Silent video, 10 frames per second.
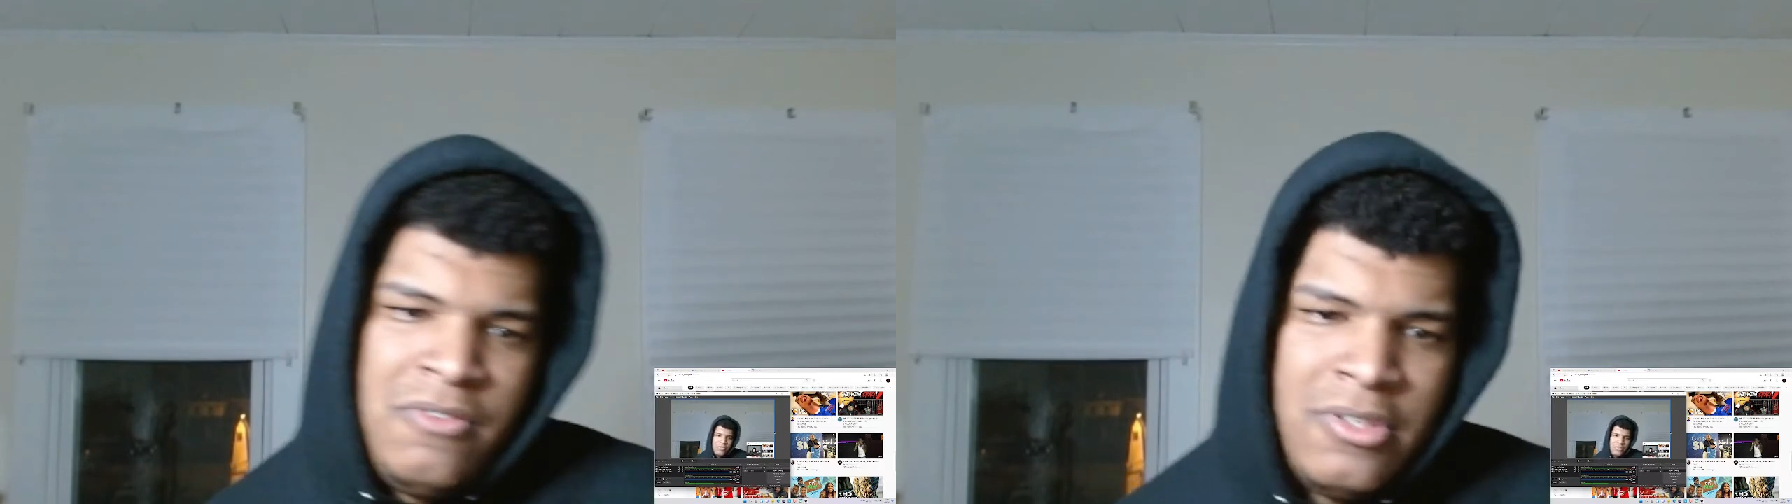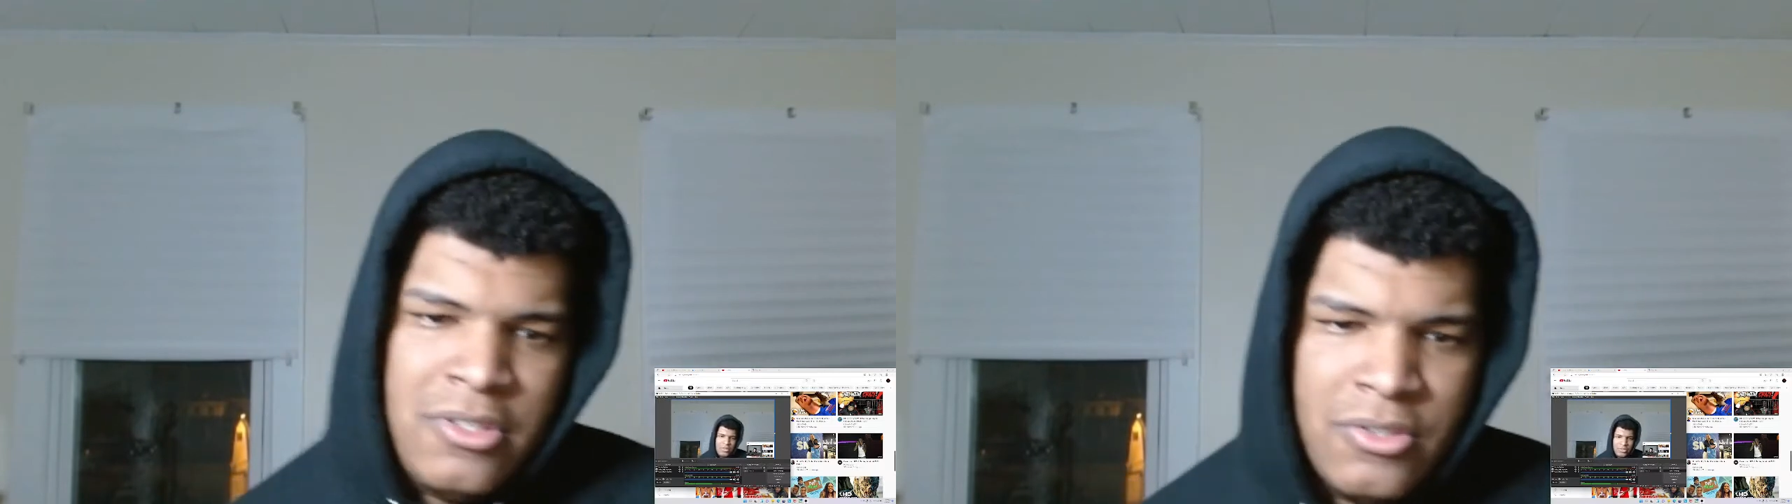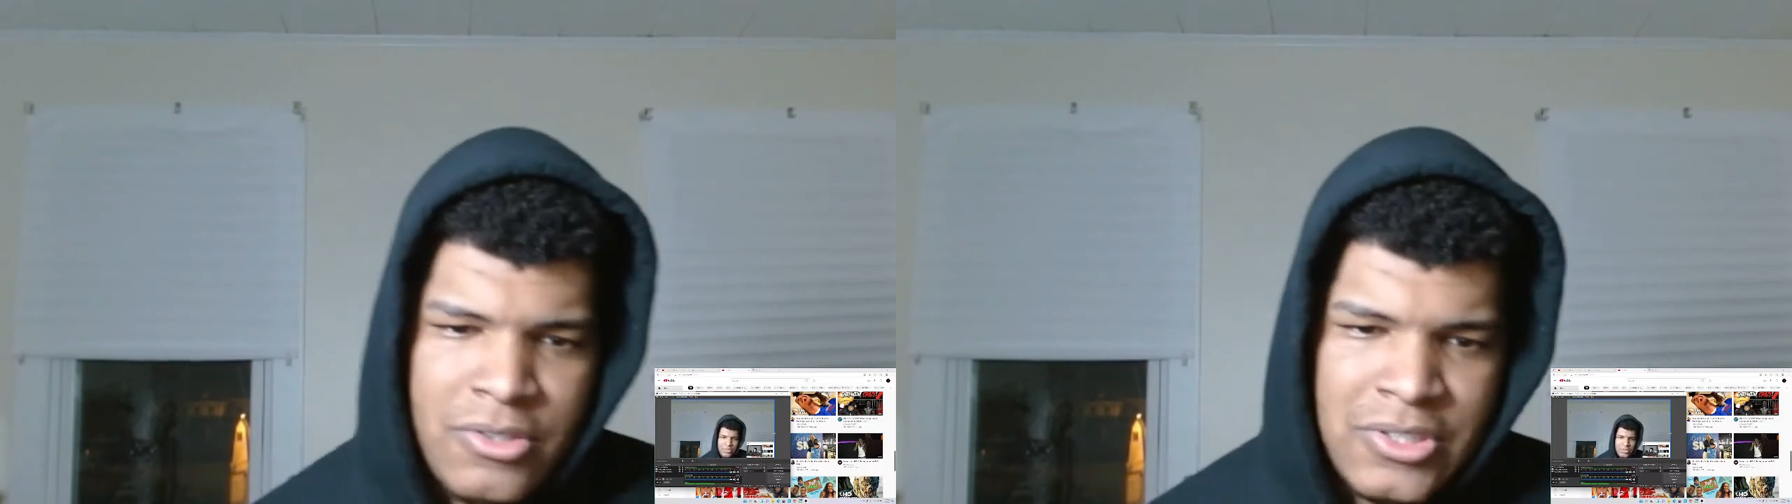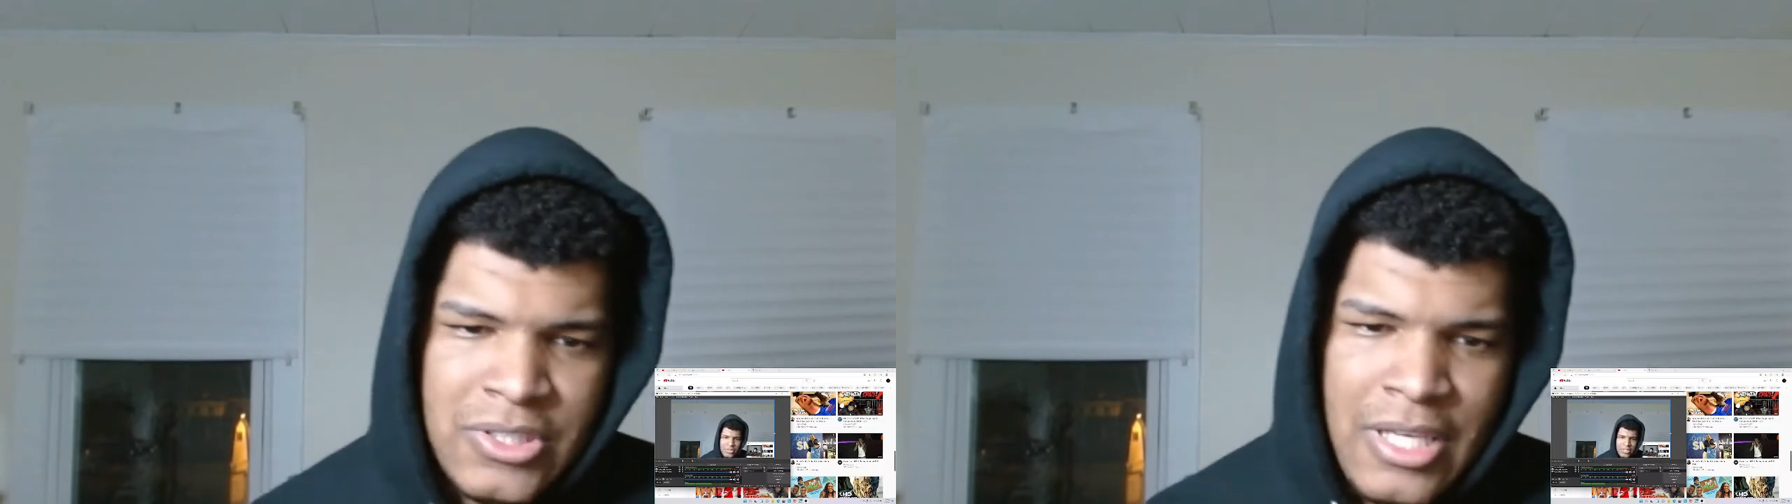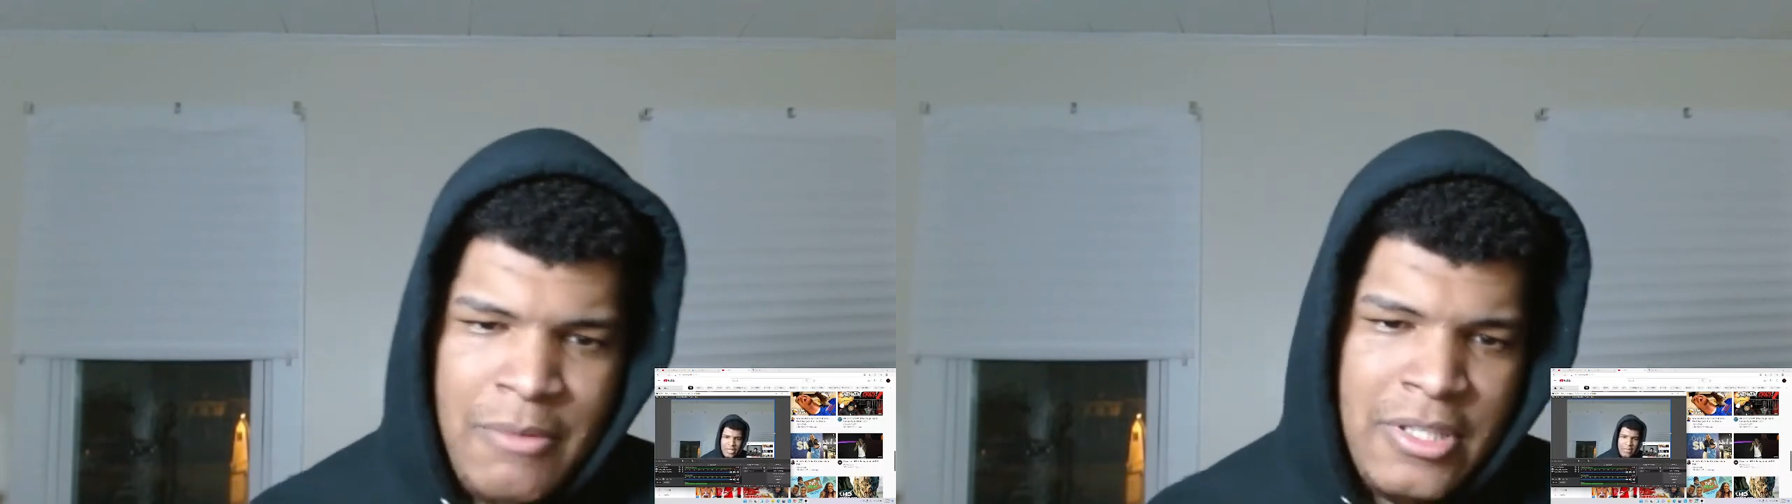videos
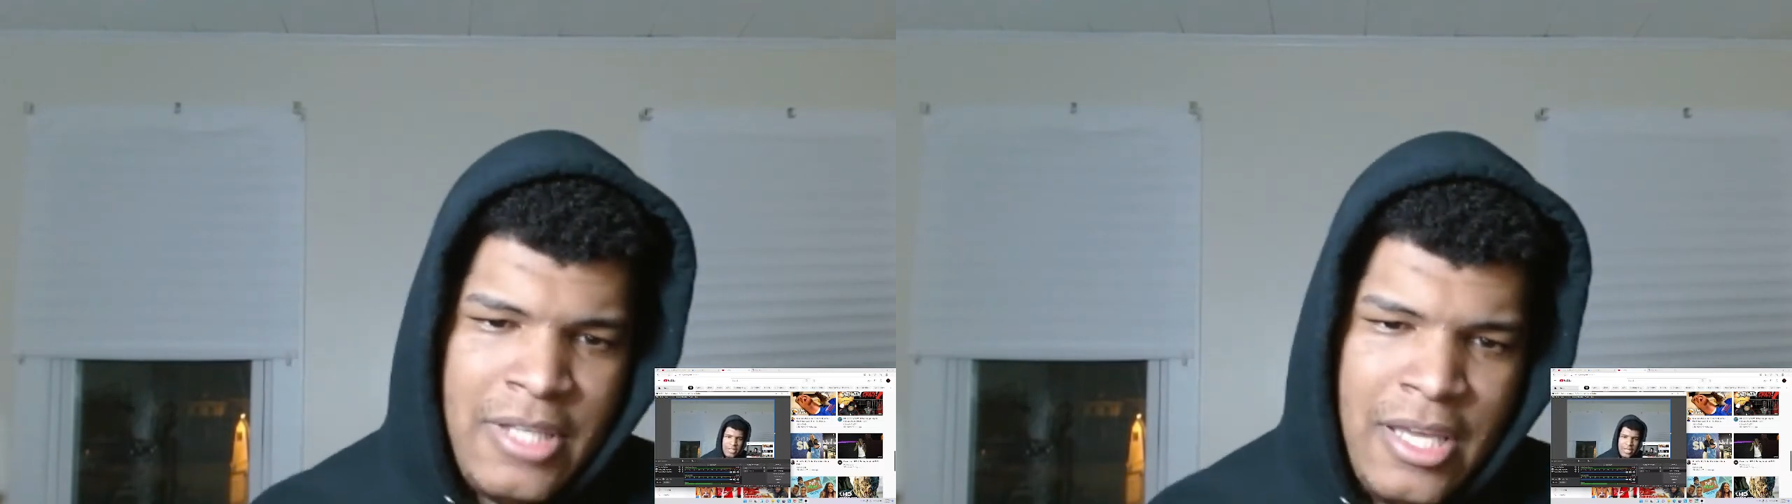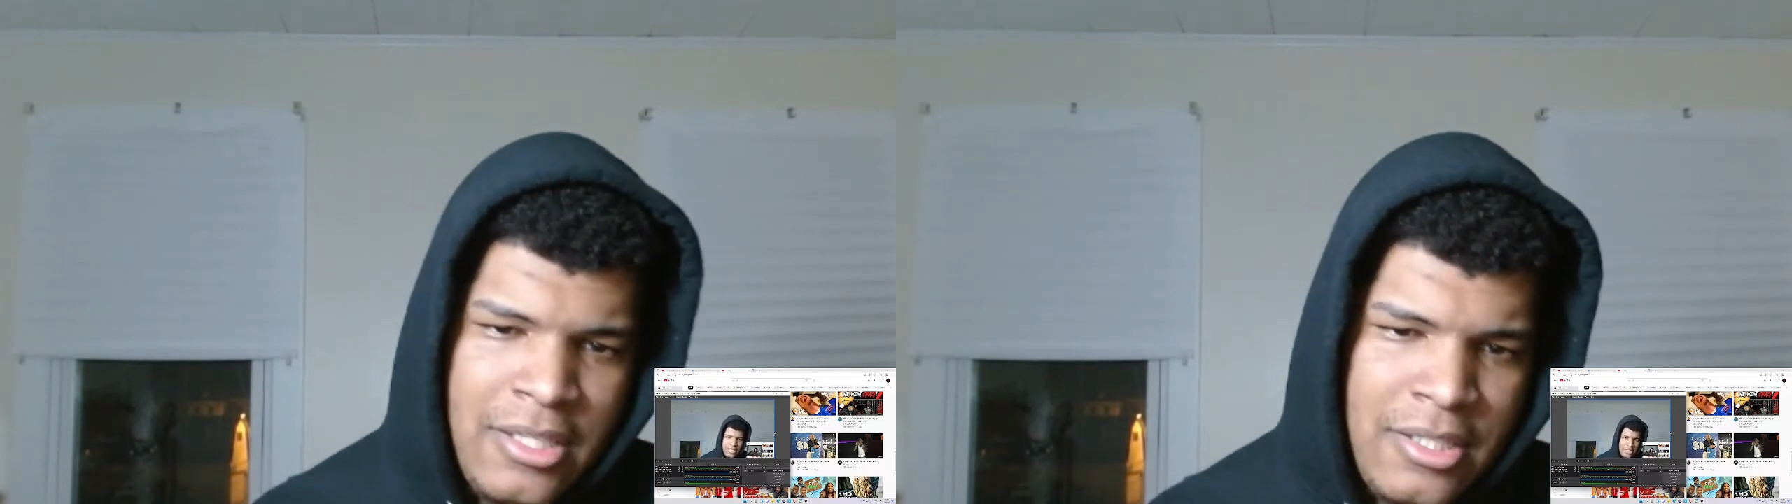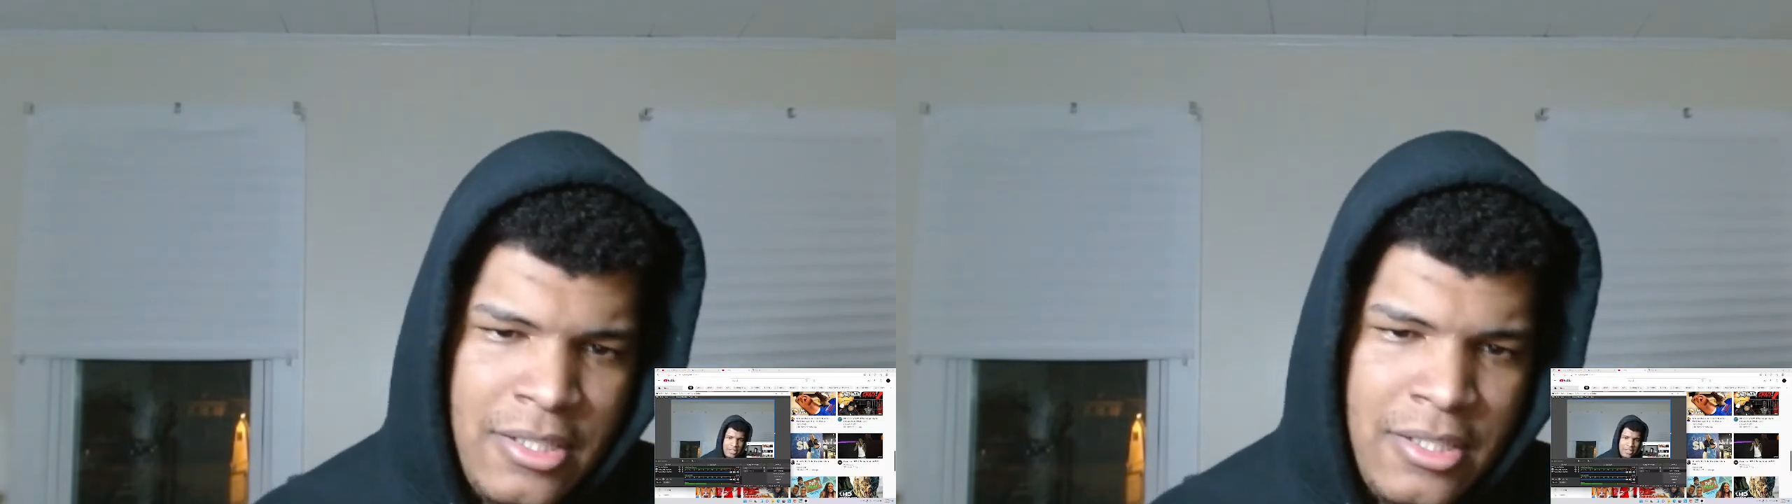every day